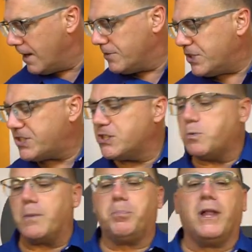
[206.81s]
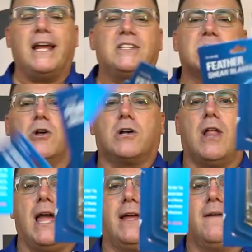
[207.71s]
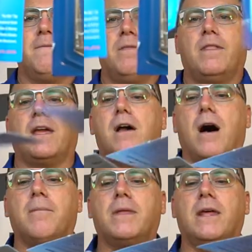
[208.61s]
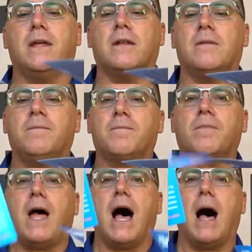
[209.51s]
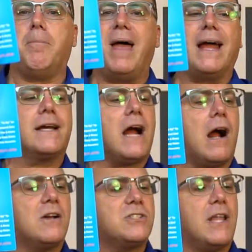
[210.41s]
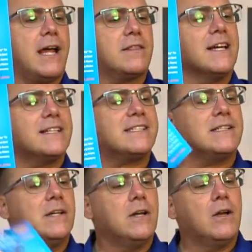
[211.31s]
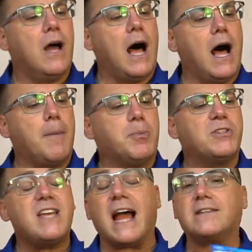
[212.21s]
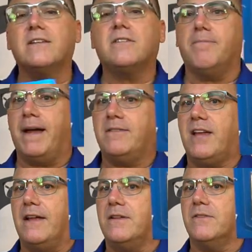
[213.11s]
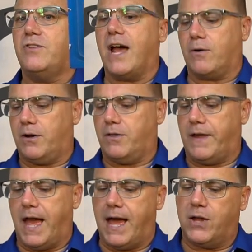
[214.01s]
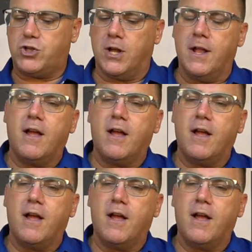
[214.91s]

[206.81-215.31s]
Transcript: This is what blades look like. They come in uh, peg cards like this, uh, protected to maintain the integrity of the edge.